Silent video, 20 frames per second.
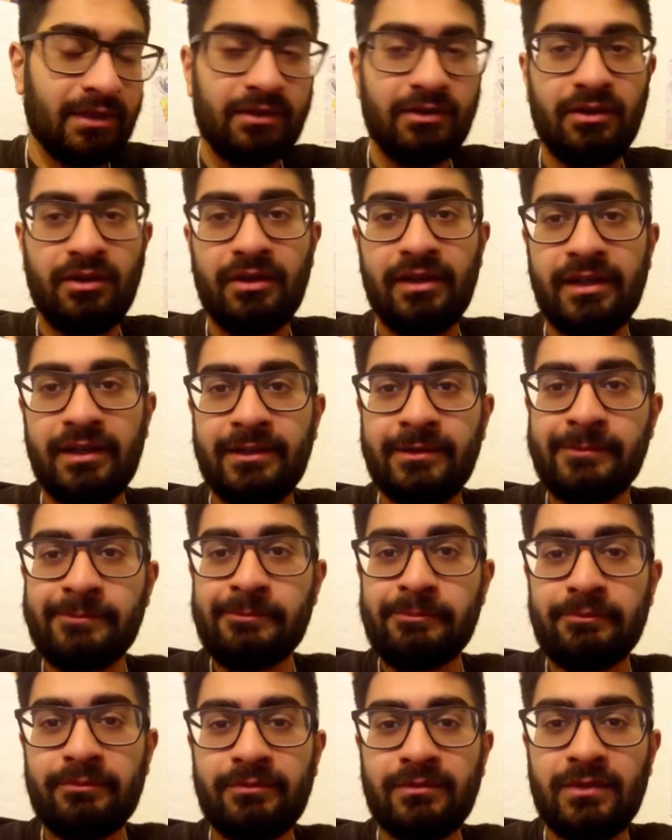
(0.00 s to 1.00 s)
sorry,
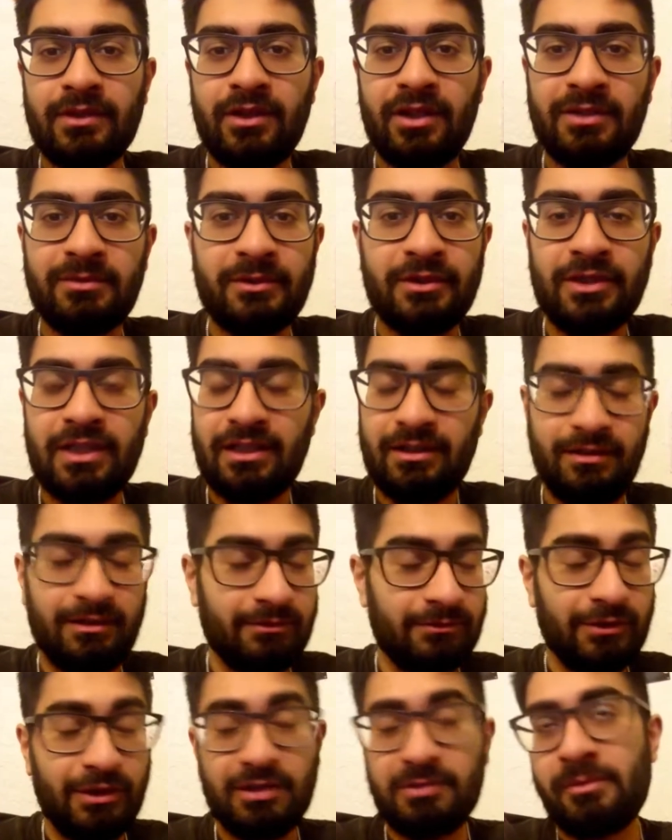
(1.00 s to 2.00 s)
lost my track, I
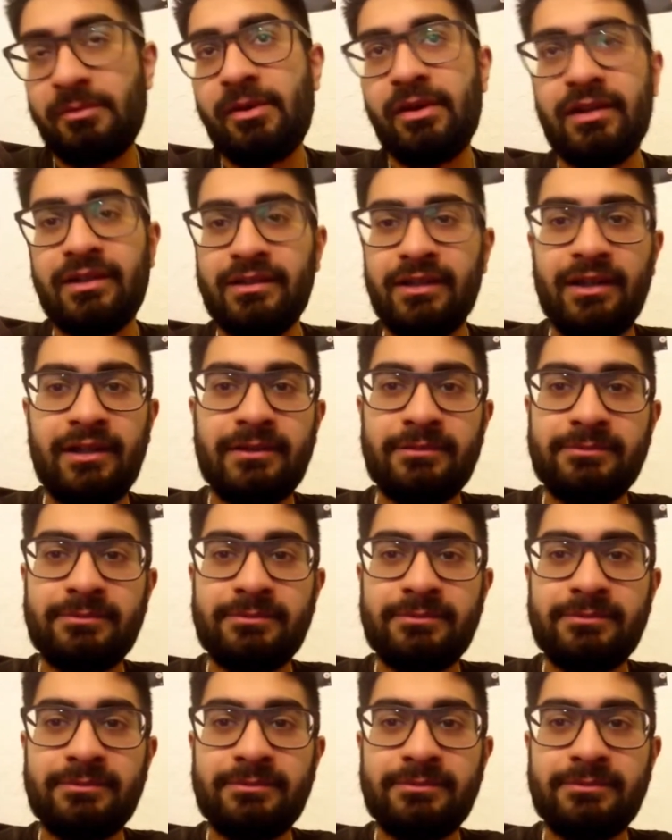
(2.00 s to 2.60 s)
lost my point.